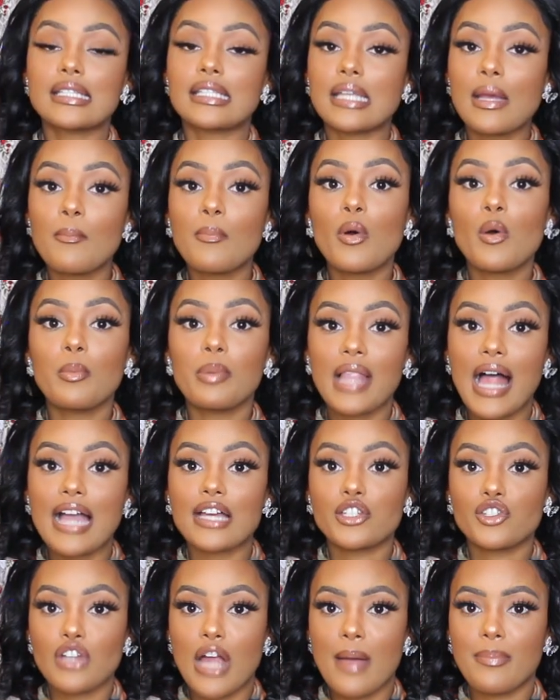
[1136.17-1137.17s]
simple
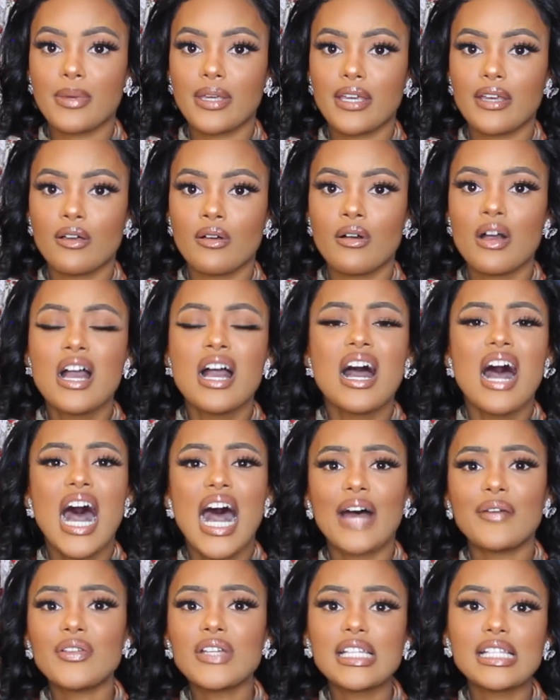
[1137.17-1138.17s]
black strappy heel.
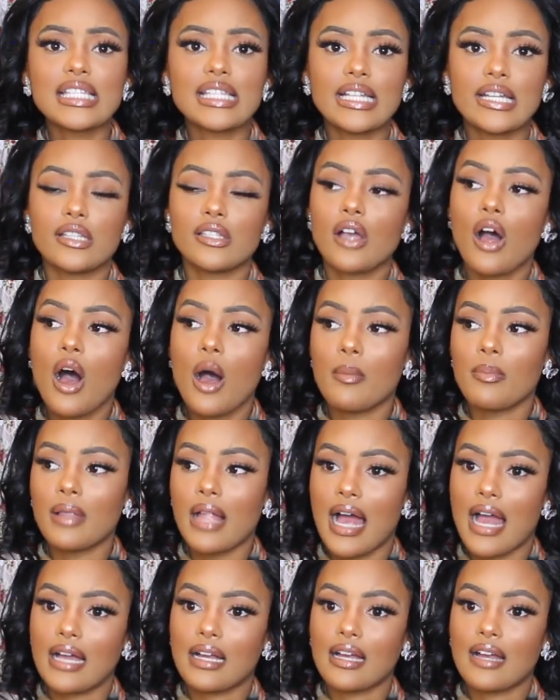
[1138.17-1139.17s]
Obviously, it's all
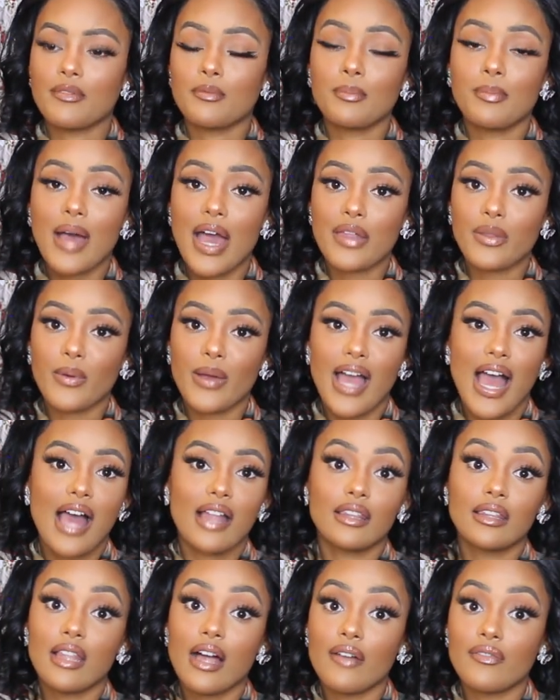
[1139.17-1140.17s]
black. By the way,
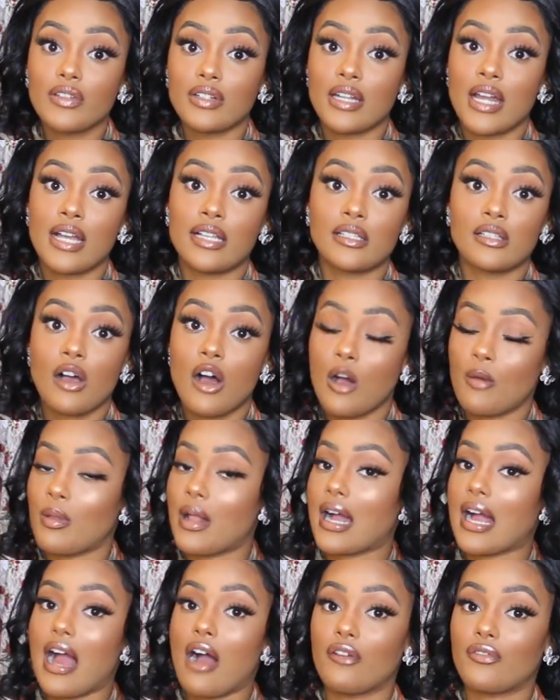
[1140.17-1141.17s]
I love a nice all
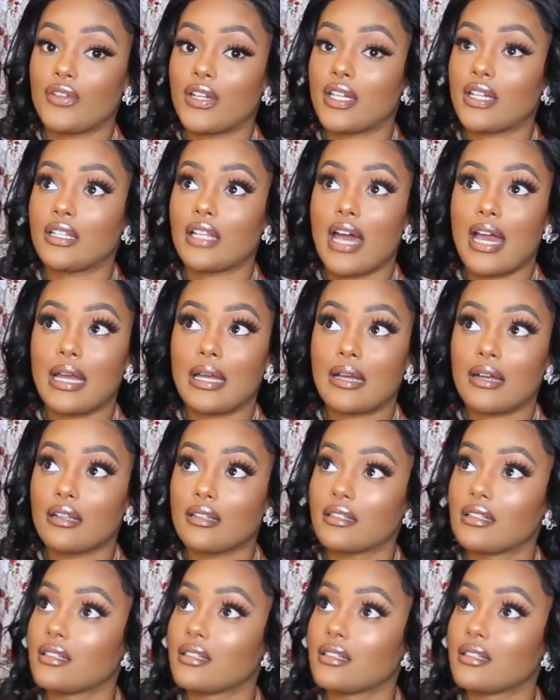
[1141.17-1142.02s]
black outfit, like